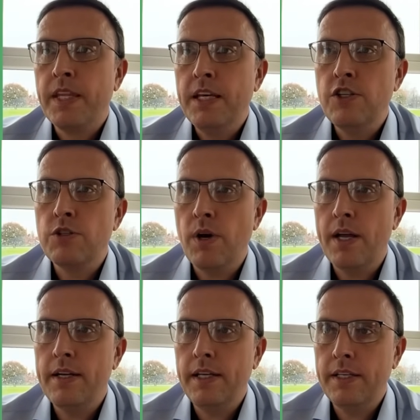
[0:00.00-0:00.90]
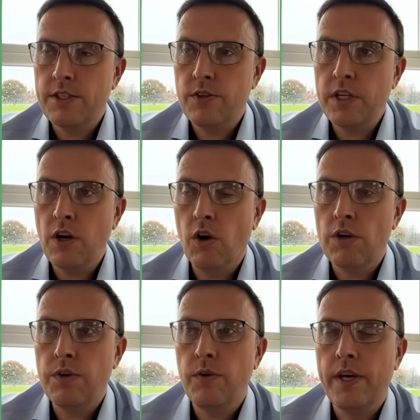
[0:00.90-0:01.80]
She's ran in 3
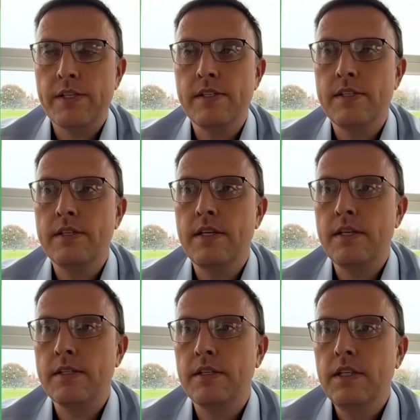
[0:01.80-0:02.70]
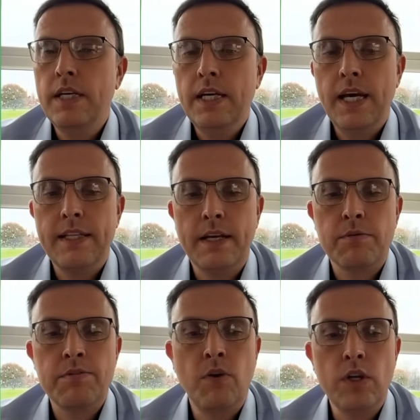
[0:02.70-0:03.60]
ordinary races this season.
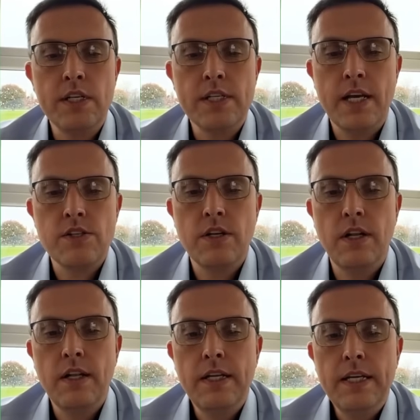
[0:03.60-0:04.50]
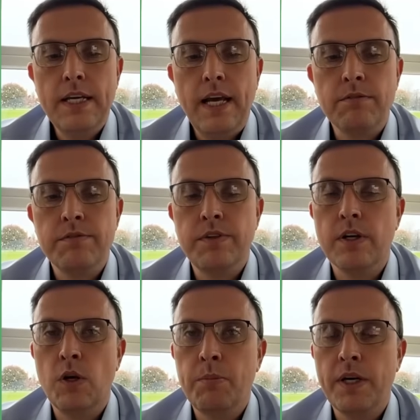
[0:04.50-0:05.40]
That's fully intentional for
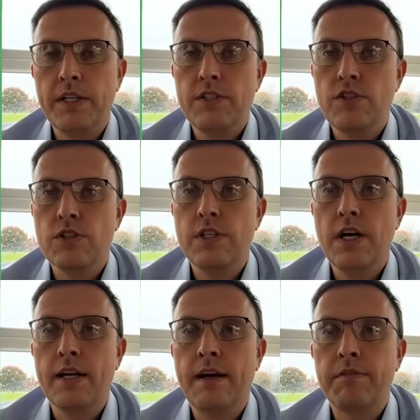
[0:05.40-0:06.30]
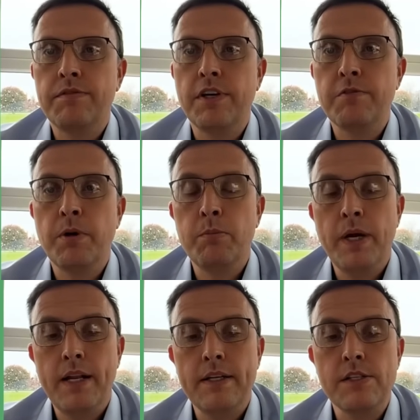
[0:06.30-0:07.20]
Fergal O'Brien, just to not have the £5
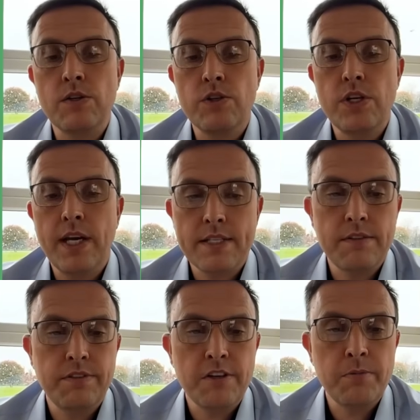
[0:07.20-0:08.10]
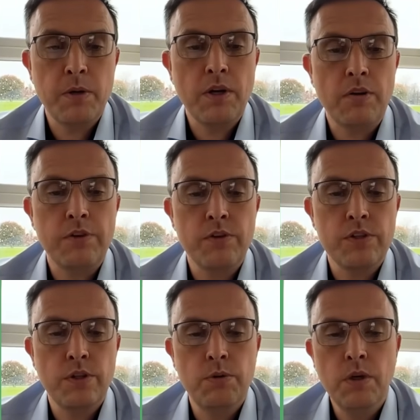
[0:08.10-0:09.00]
penalty. So she gets the £5 off the other
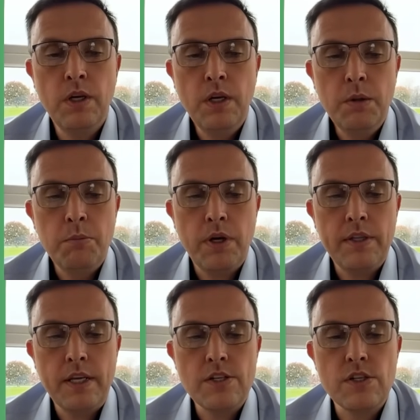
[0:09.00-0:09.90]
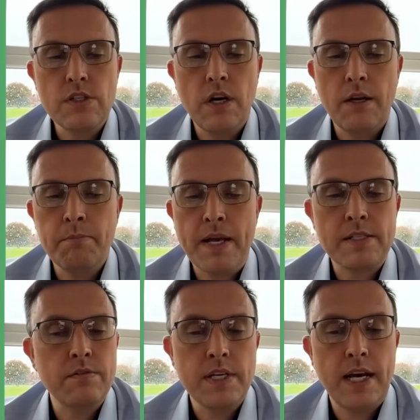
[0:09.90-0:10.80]
2, but I think she's got a
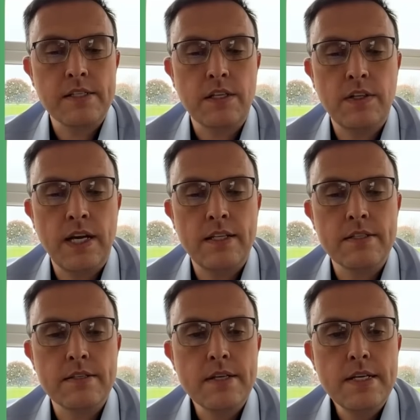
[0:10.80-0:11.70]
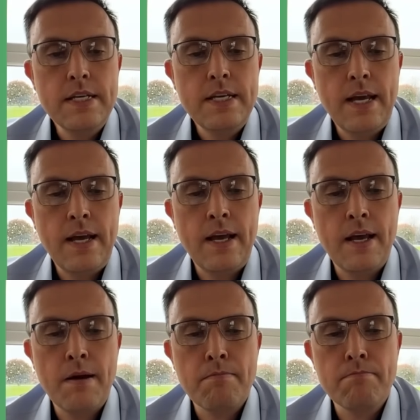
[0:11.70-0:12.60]
massive task in her hands.
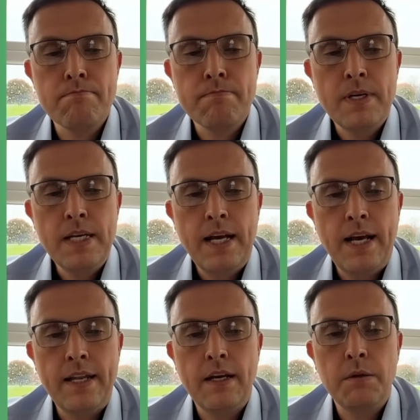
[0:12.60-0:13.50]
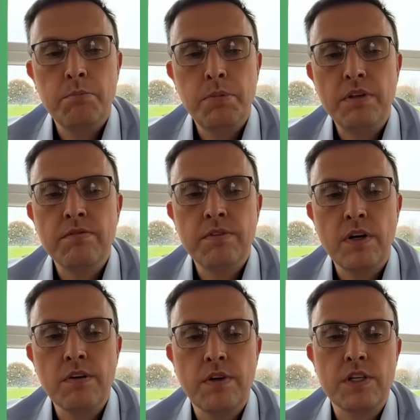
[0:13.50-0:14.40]
And I'd be
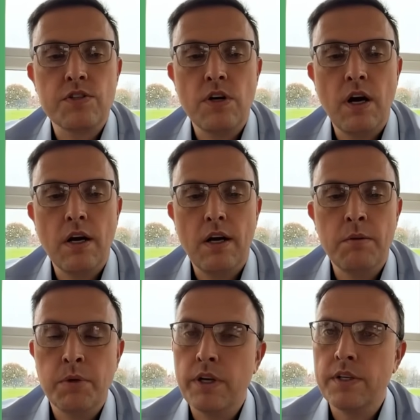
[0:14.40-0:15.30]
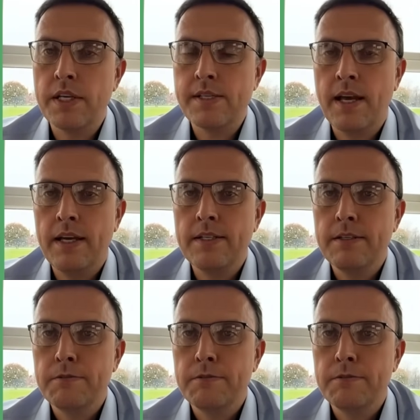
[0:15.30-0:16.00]
very, very strong on Brighter Days Ahead.